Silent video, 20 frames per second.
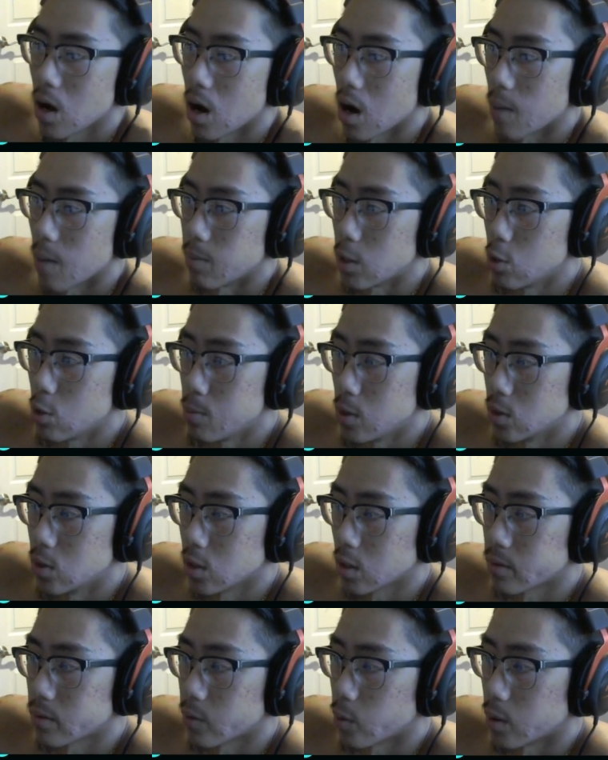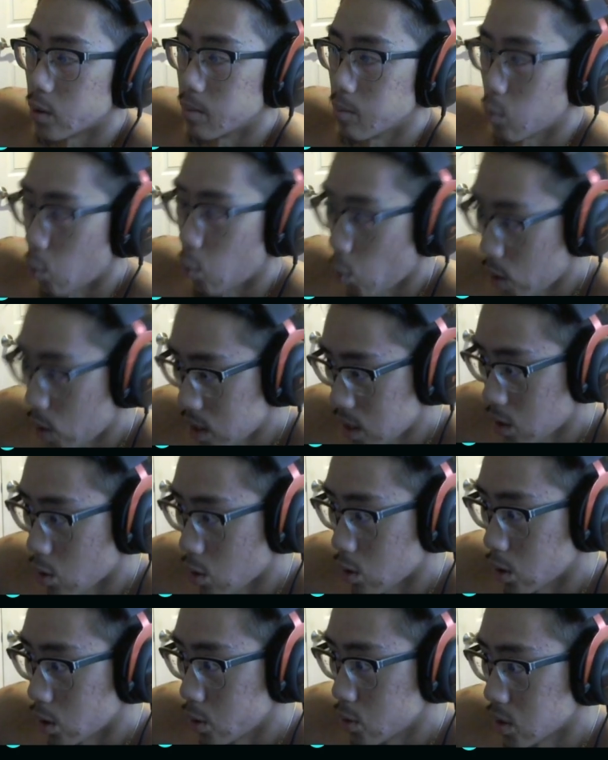new music for when winning or
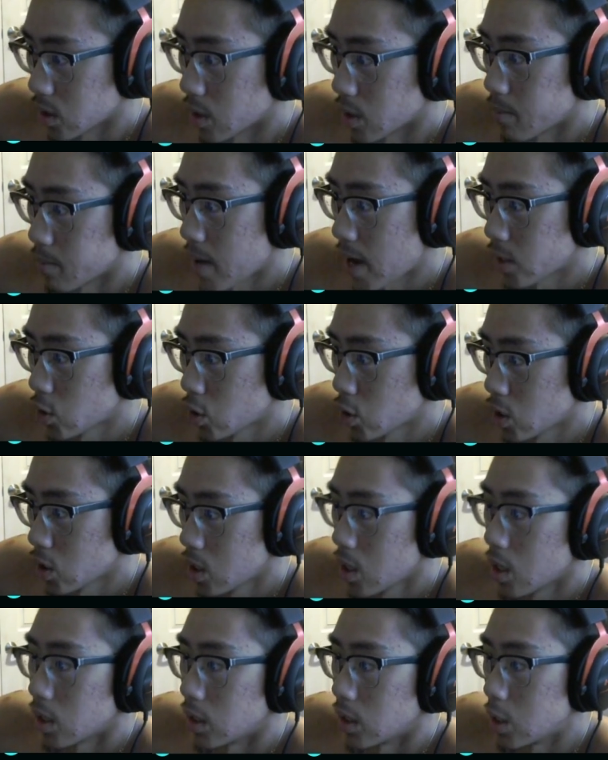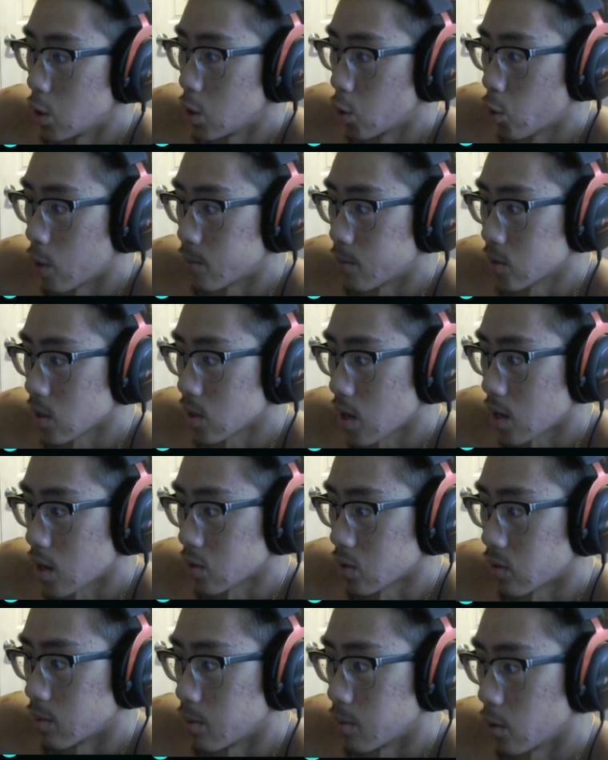losing the match, new equip slots
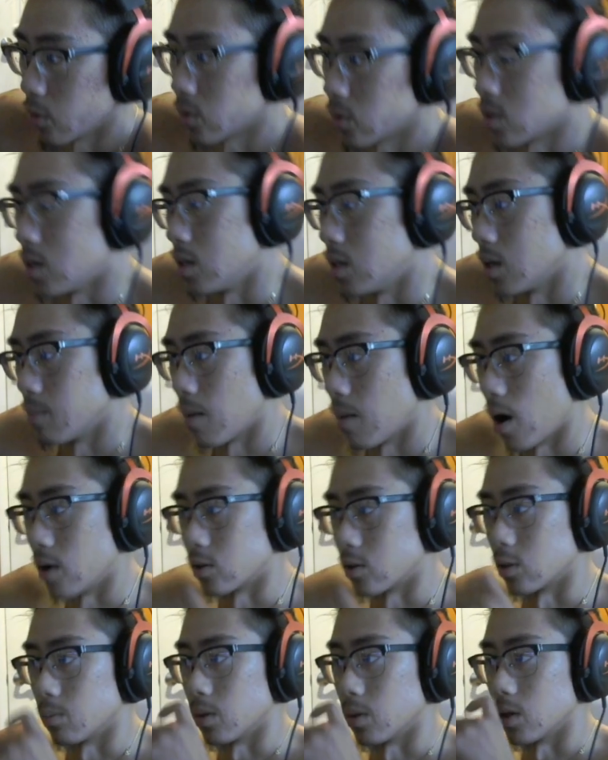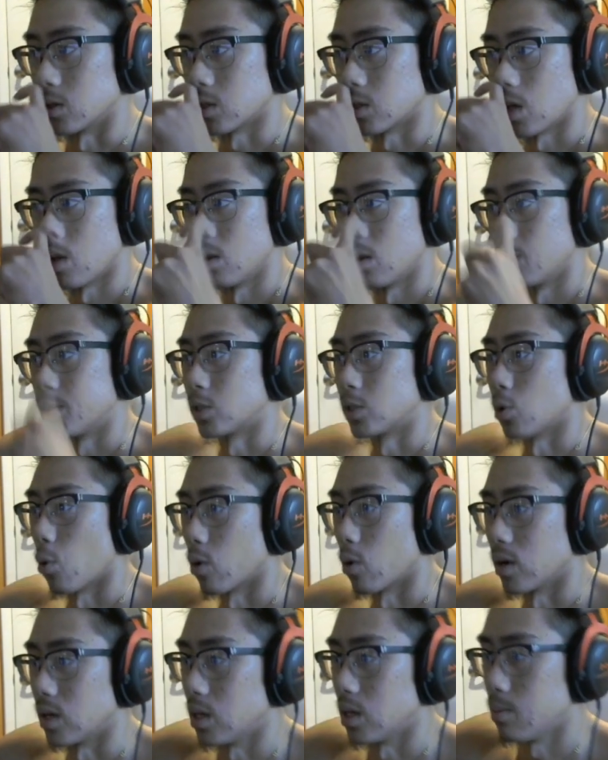for both team and monster to play
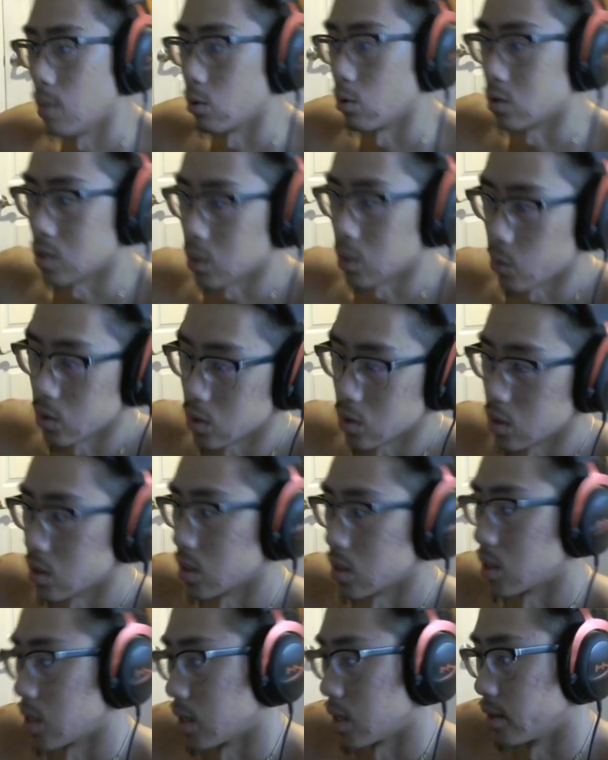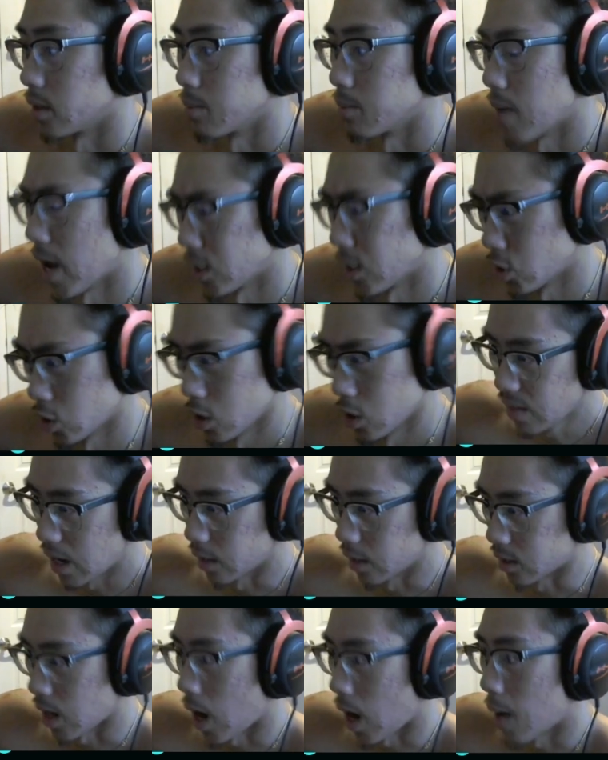celebratory emote sequences at the end of the match, a
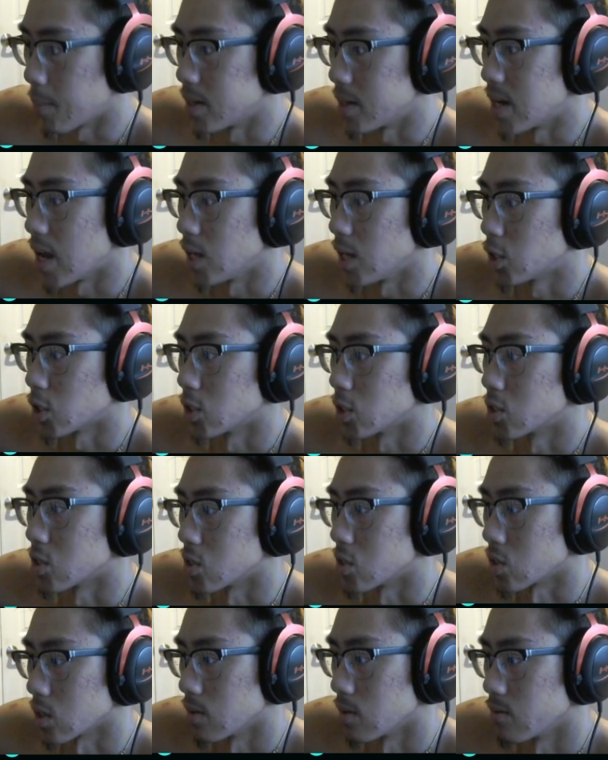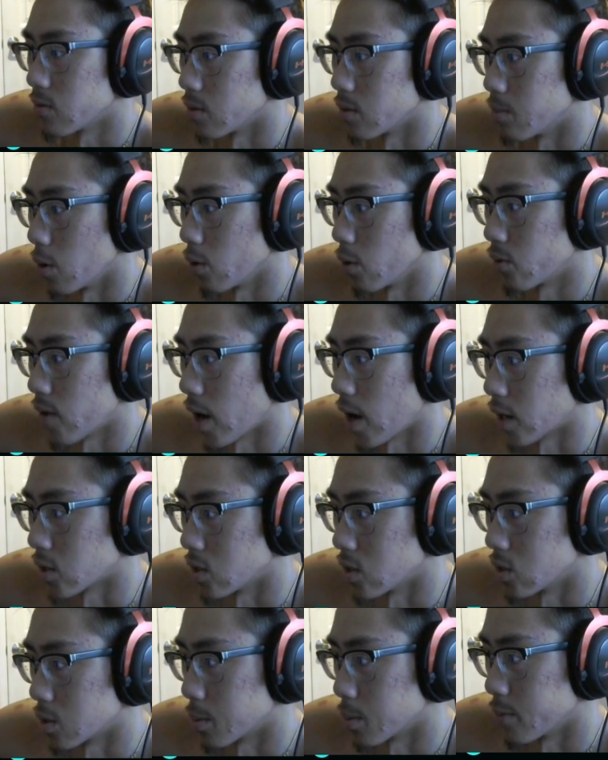commendation system for both
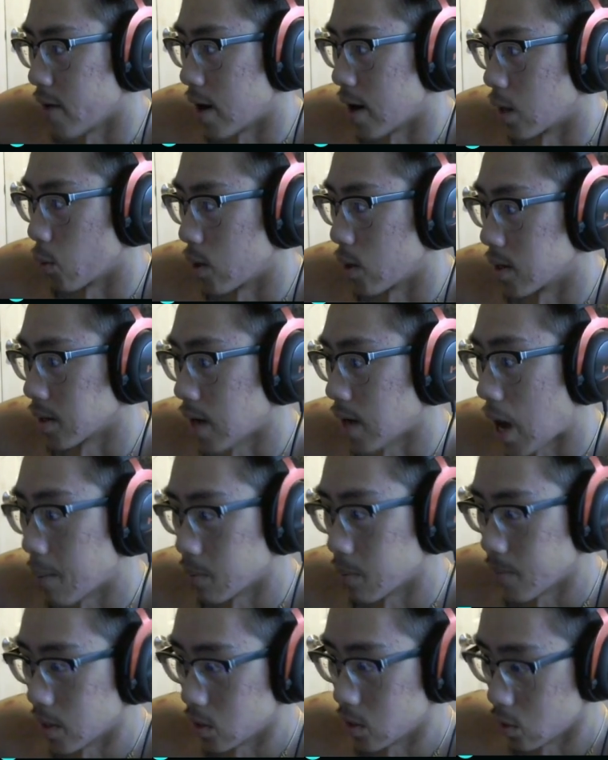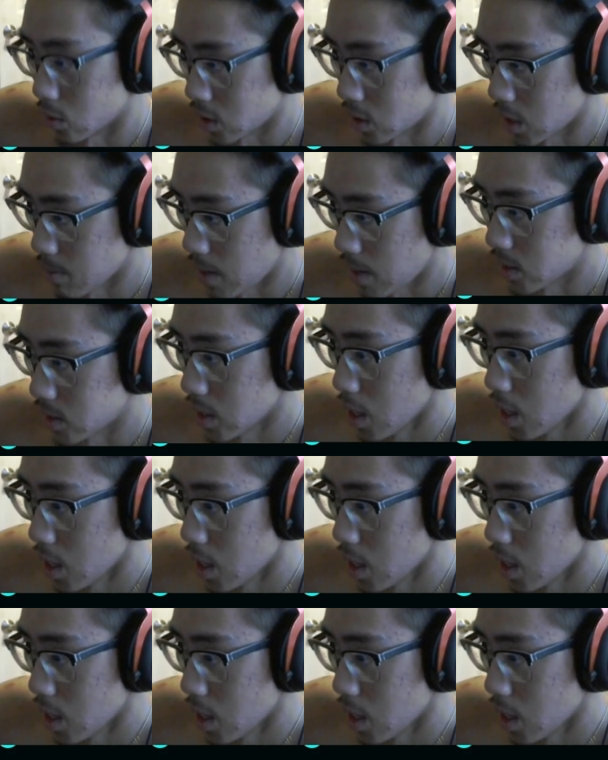factions to provide a way to compliment your teammates